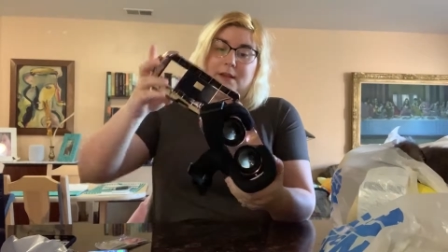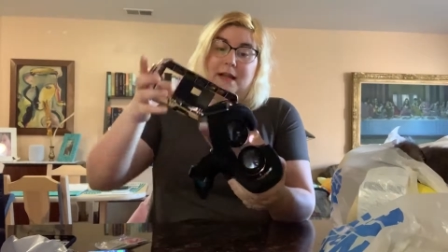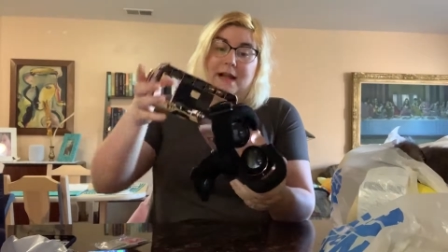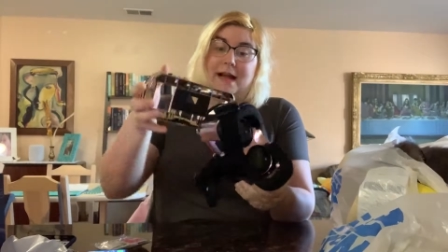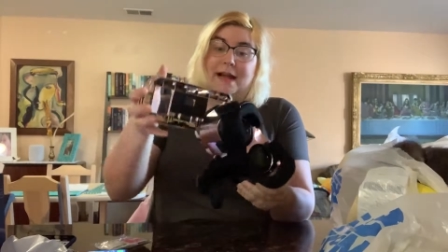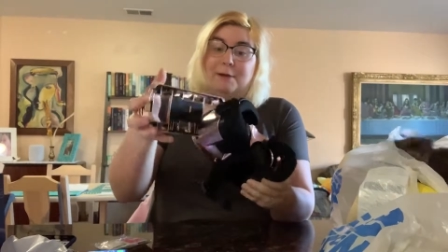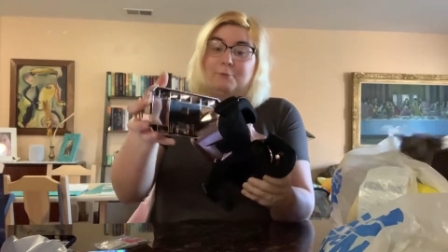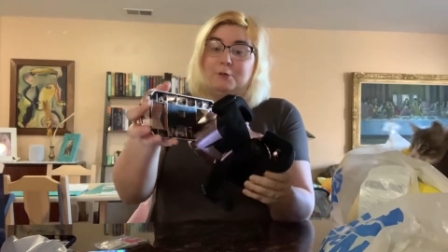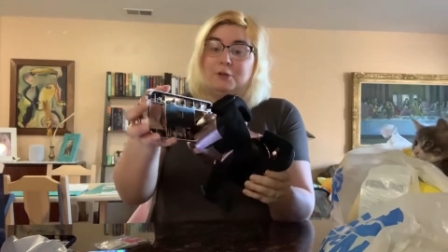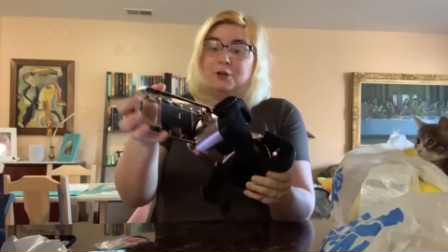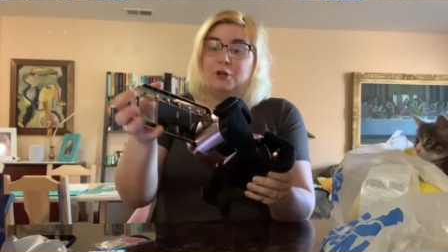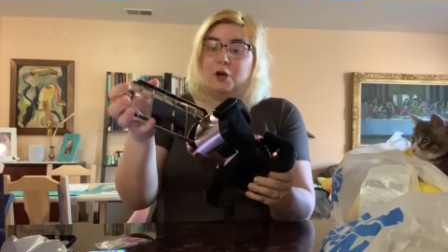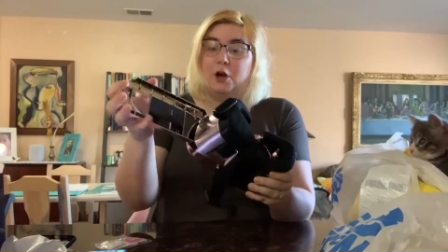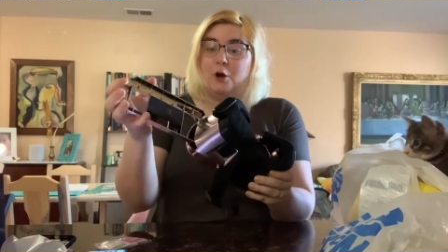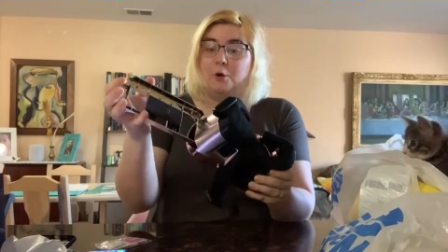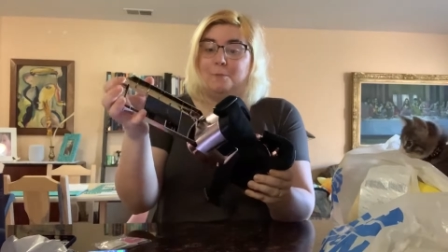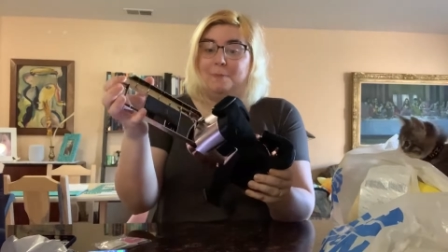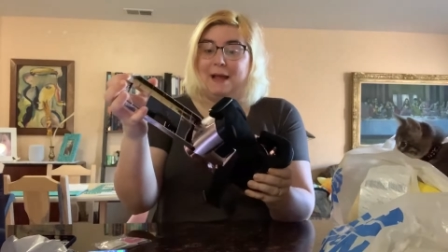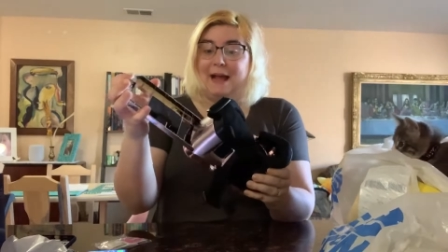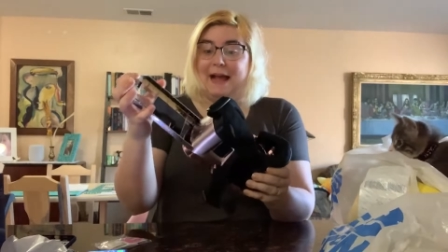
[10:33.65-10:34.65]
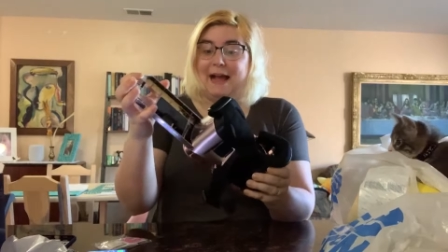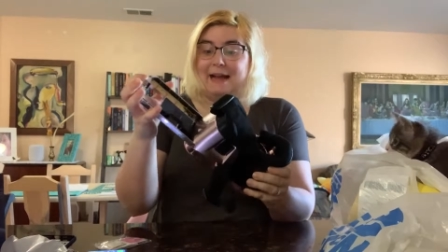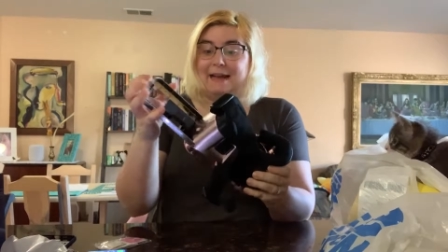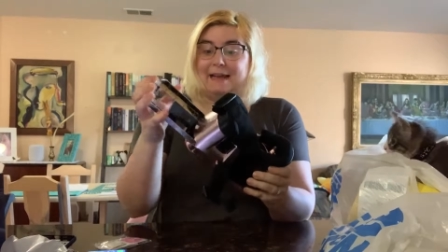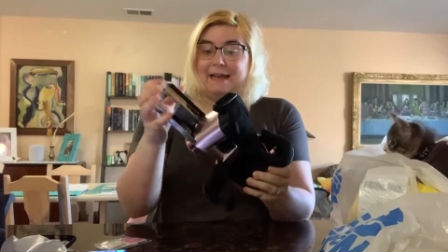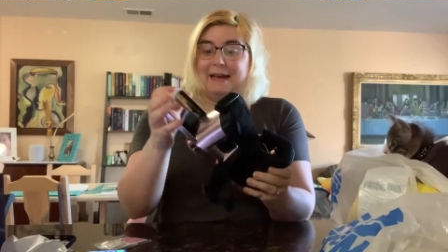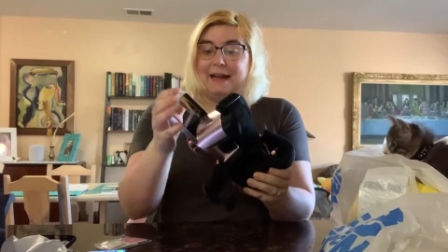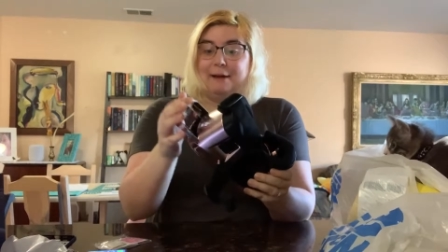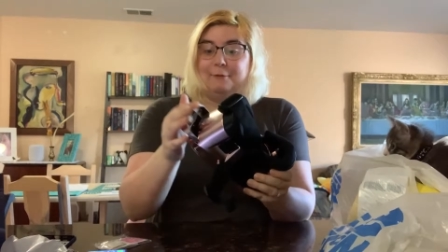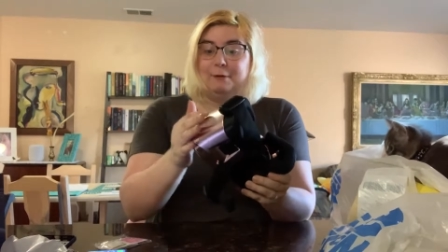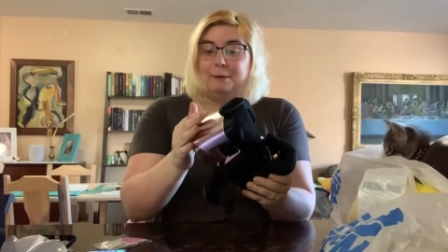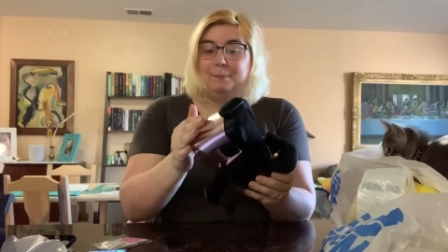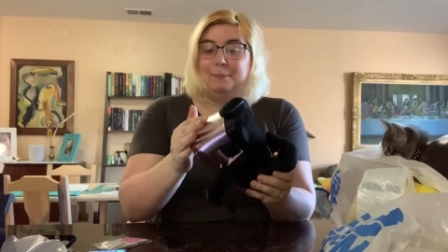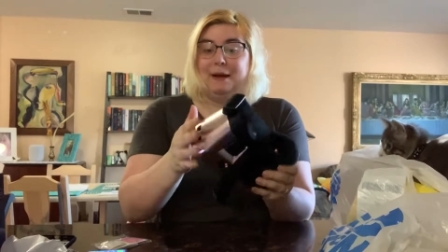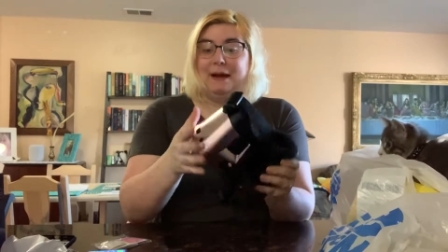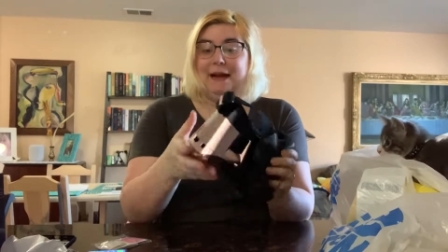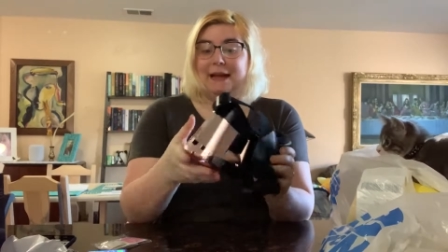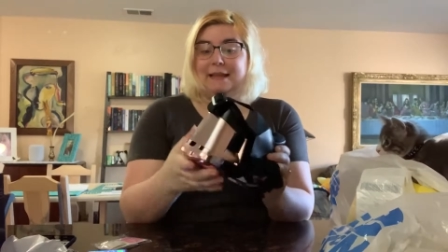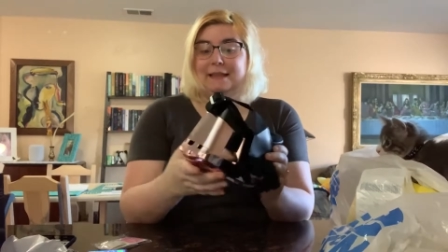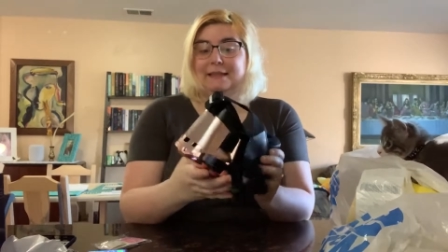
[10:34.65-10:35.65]
I would go back and I would
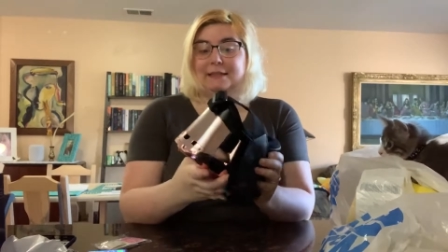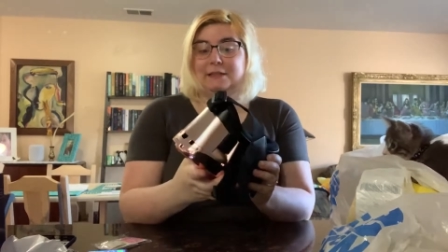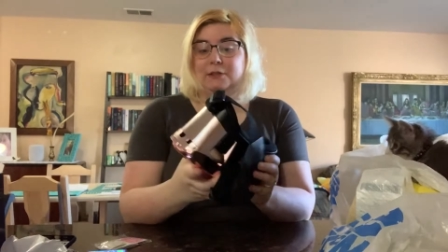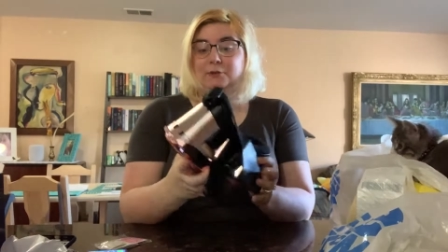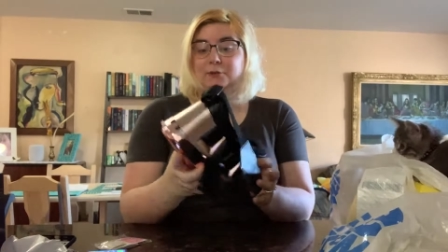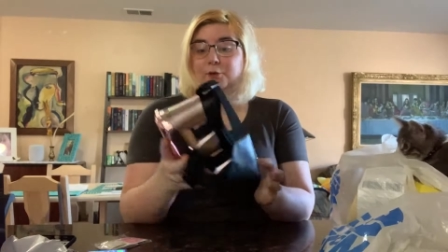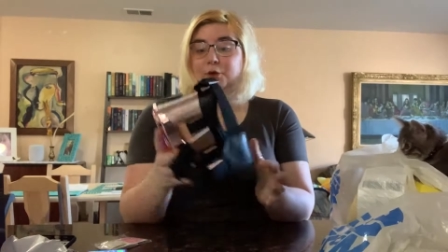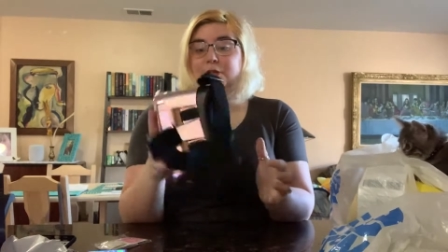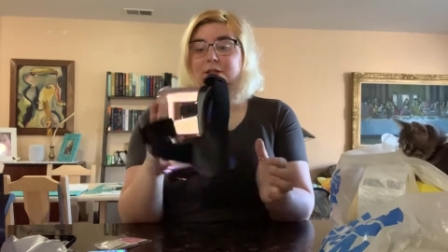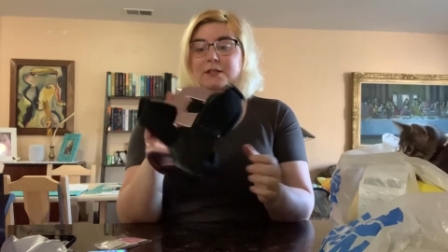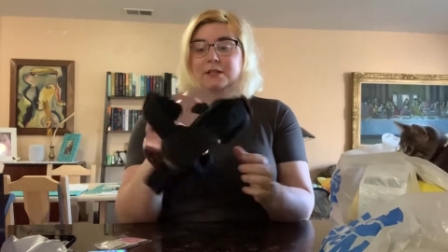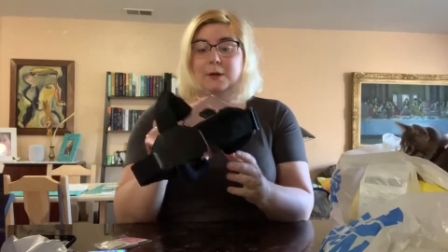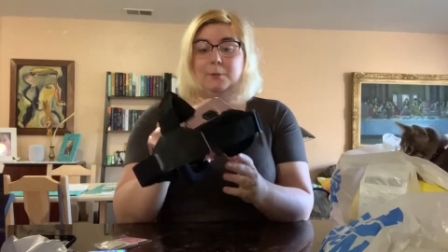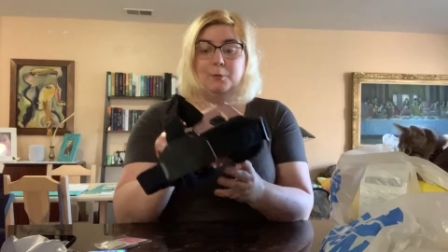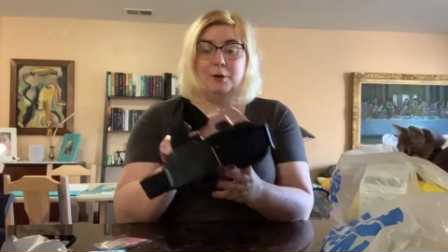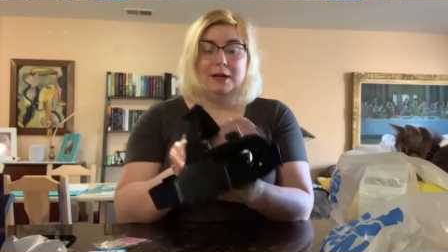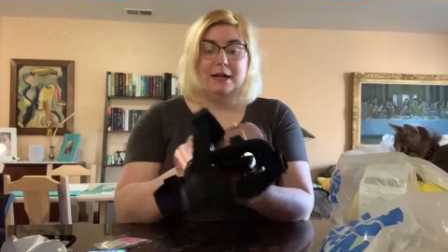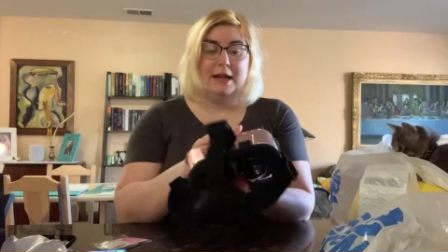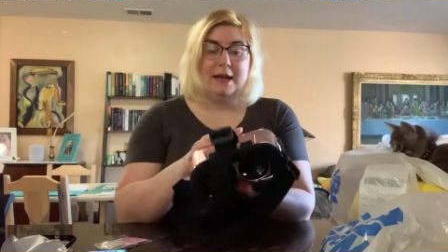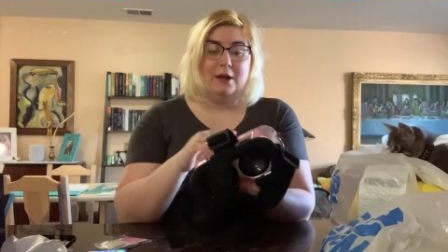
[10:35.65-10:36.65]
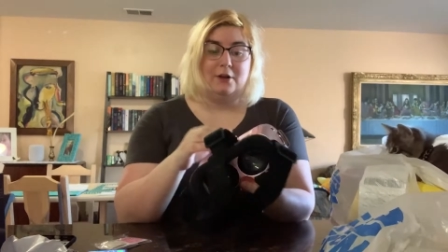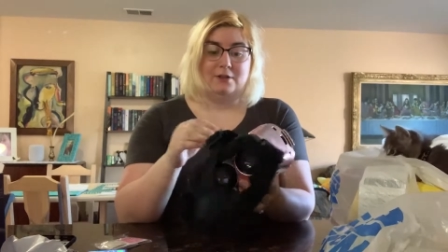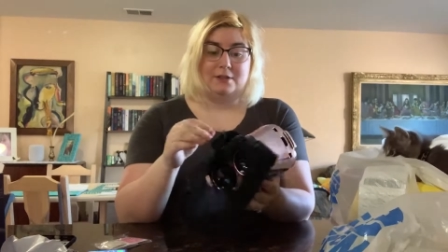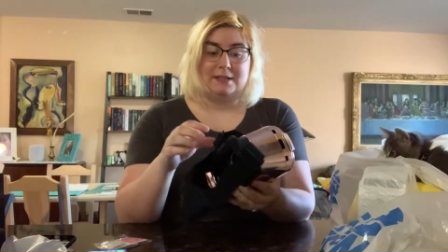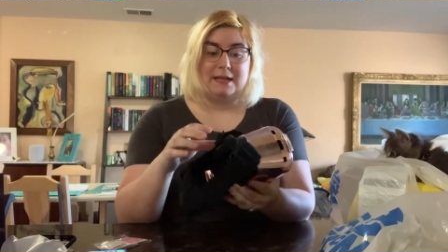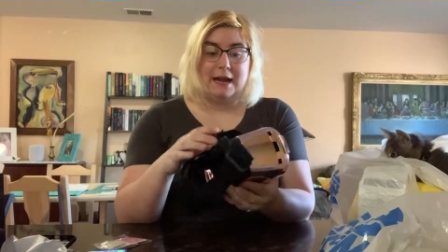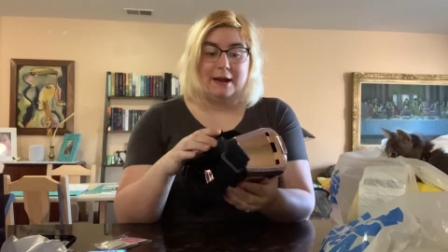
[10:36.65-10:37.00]
buy this for someone else.